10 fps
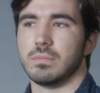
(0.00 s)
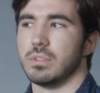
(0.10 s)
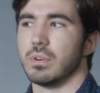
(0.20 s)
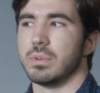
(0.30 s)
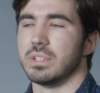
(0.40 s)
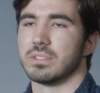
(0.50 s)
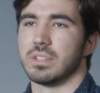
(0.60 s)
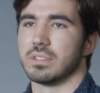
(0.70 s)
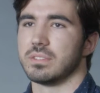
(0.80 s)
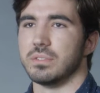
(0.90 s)
You always
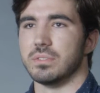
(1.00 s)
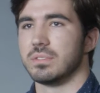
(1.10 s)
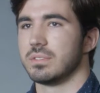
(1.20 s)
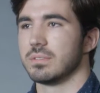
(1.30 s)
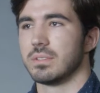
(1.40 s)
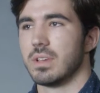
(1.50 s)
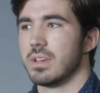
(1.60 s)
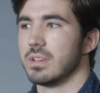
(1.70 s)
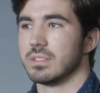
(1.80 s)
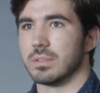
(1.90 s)
see us use
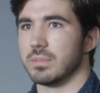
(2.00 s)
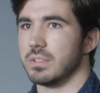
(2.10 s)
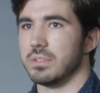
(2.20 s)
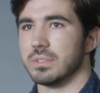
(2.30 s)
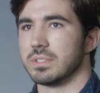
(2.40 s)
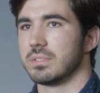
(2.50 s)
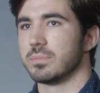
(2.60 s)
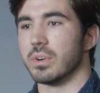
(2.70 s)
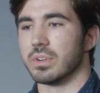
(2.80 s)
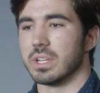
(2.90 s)
some of the newest
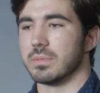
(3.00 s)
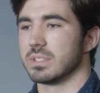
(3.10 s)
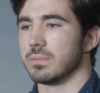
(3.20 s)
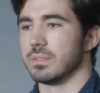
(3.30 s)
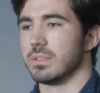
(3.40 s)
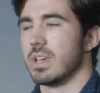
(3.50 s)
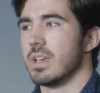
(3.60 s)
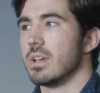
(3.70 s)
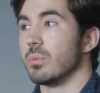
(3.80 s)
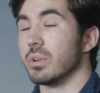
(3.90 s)
programs,
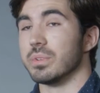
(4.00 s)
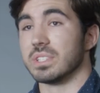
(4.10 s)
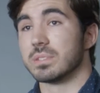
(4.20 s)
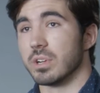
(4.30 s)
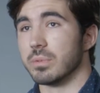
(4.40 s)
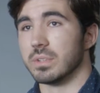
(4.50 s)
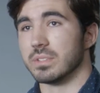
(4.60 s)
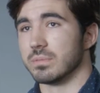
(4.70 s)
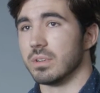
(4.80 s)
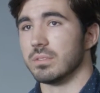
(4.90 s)
we always experiment
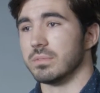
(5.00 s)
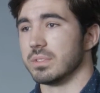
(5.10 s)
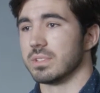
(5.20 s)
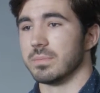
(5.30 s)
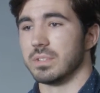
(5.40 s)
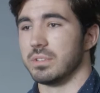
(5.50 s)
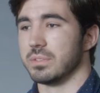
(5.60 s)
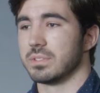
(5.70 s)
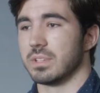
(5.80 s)
as well with some of the newest